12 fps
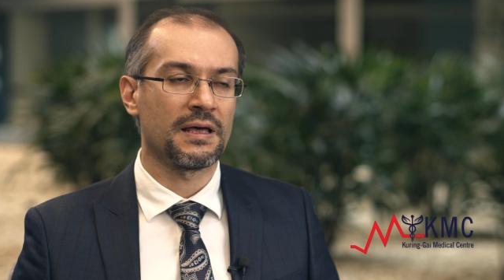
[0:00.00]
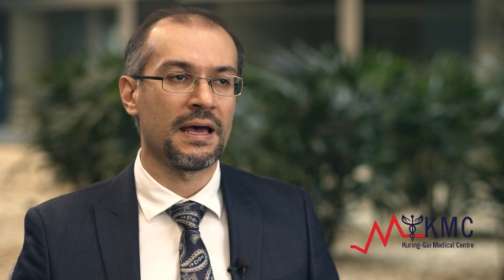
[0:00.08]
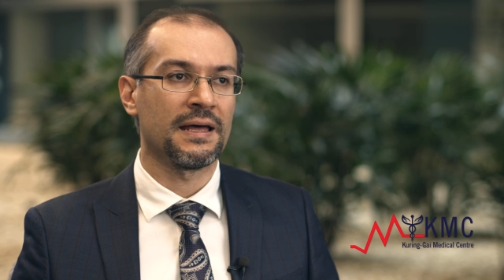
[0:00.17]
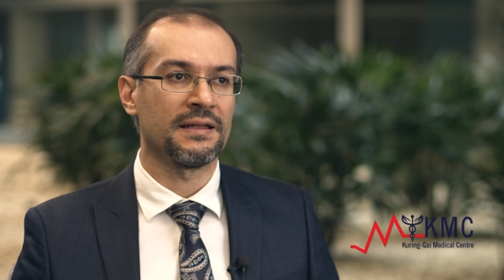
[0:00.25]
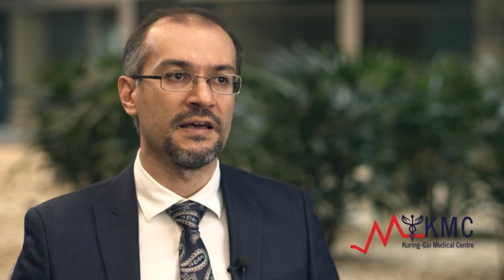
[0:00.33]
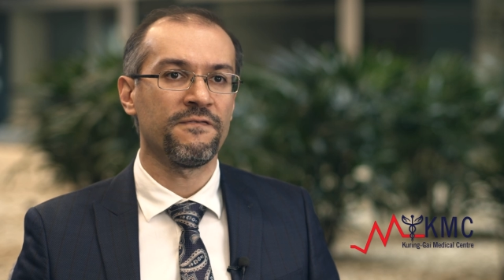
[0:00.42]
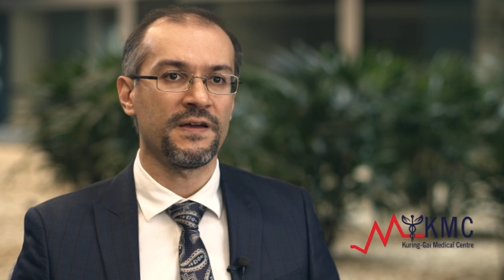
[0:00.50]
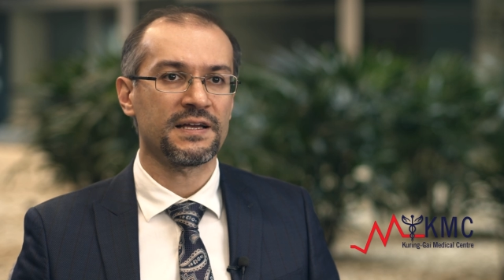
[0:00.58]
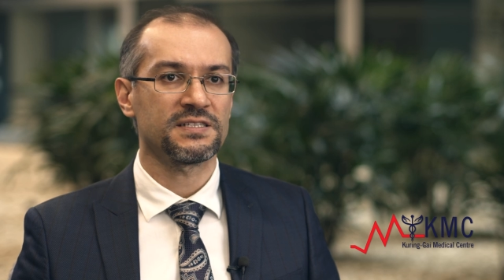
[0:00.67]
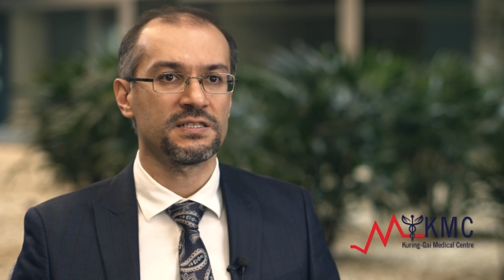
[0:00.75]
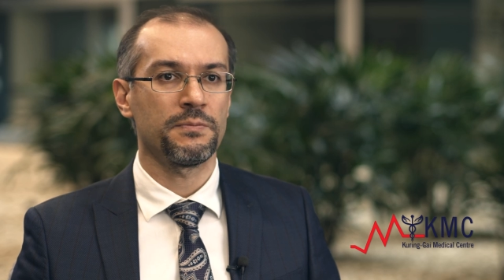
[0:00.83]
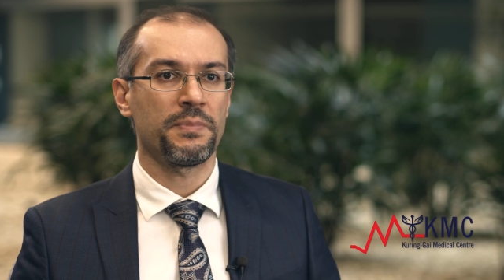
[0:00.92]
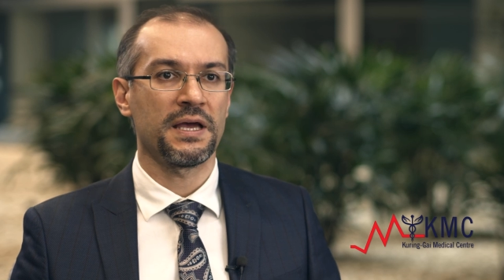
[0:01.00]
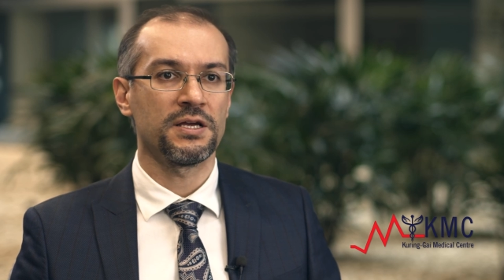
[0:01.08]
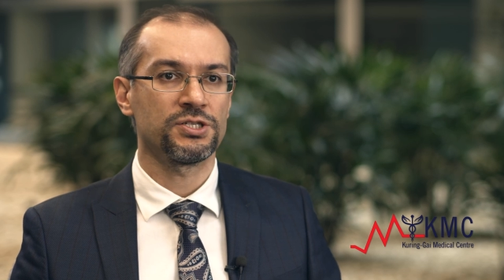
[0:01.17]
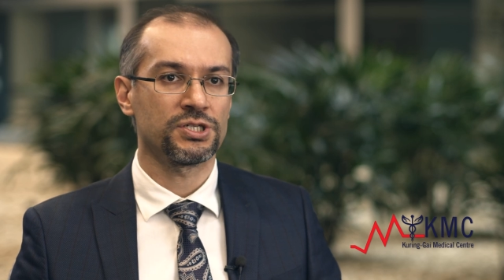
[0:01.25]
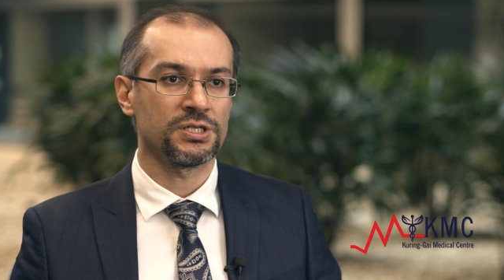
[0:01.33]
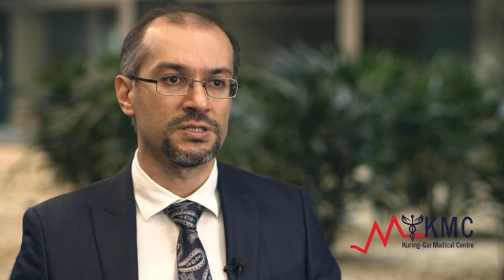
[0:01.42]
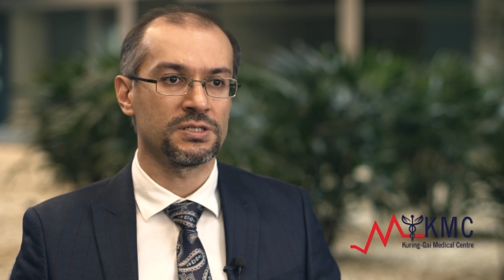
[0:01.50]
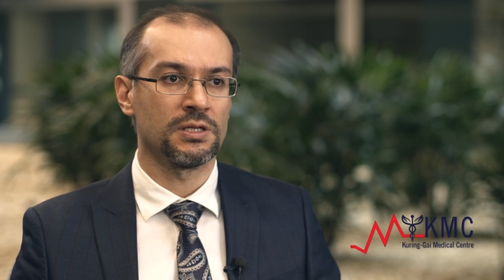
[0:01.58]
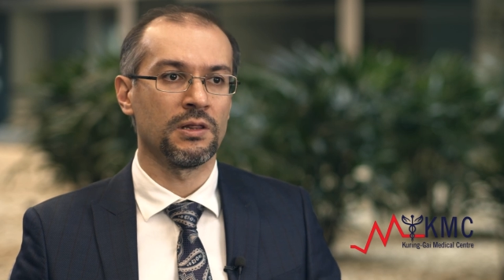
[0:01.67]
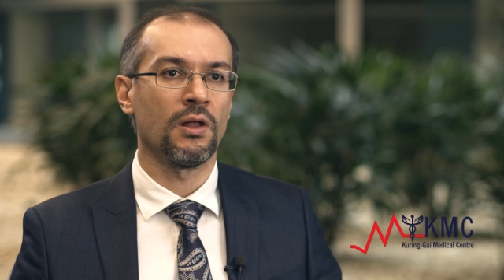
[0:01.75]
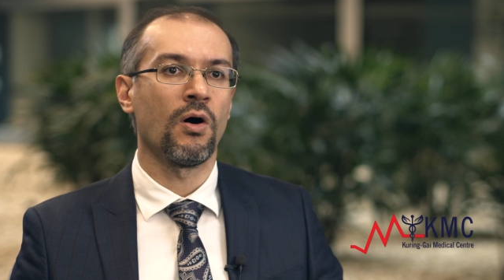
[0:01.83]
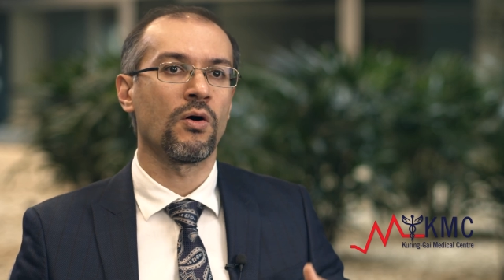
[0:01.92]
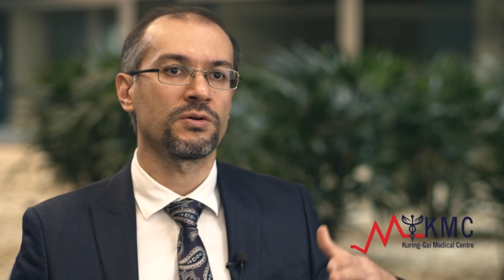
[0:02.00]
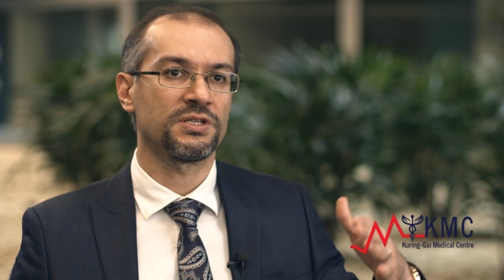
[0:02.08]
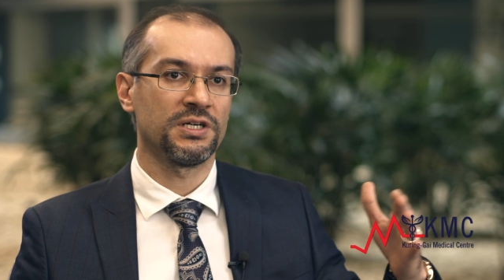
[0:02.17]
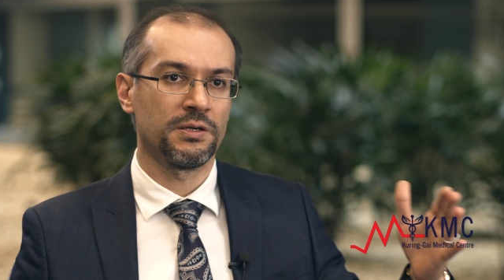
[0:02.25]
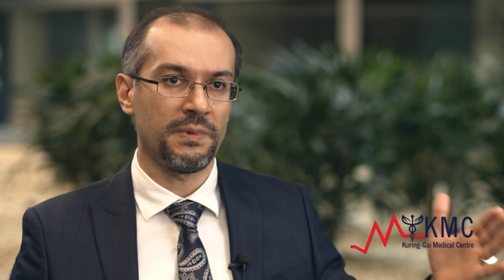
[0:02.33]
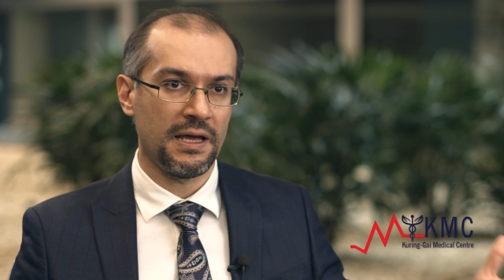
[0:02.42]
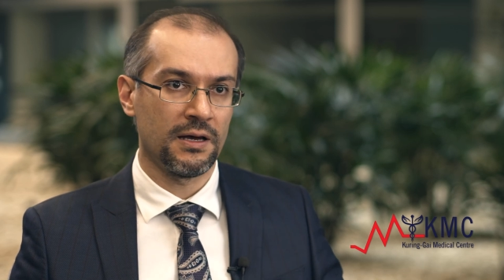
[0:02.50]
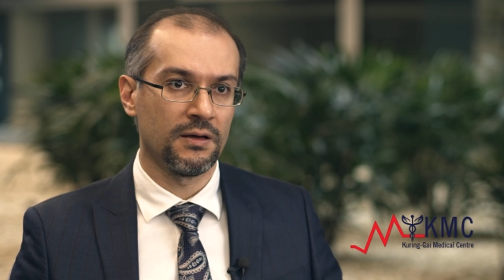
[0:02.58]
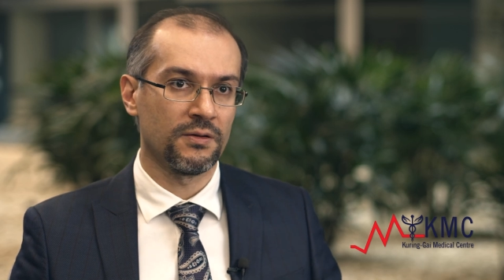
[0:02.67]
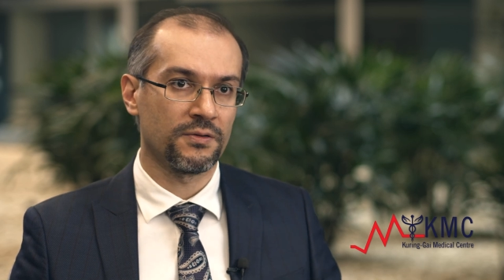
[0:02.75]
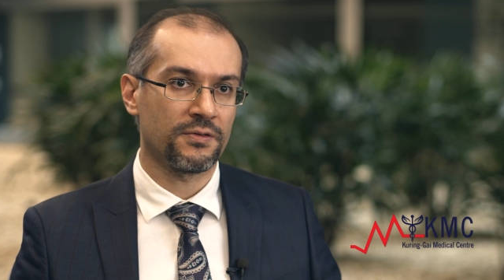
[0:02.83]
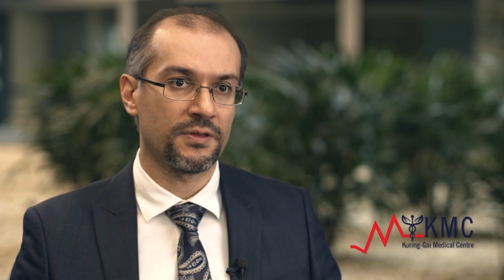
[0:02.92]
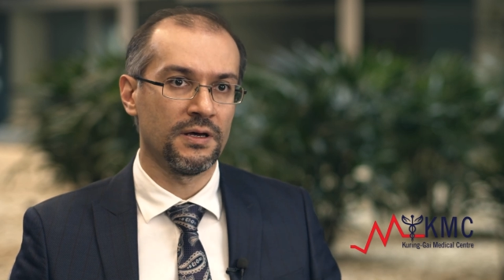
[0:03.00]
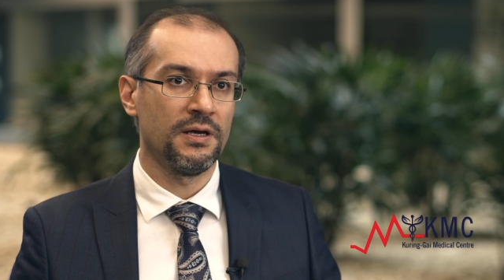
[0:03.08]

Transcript: and affects the patient's long-term health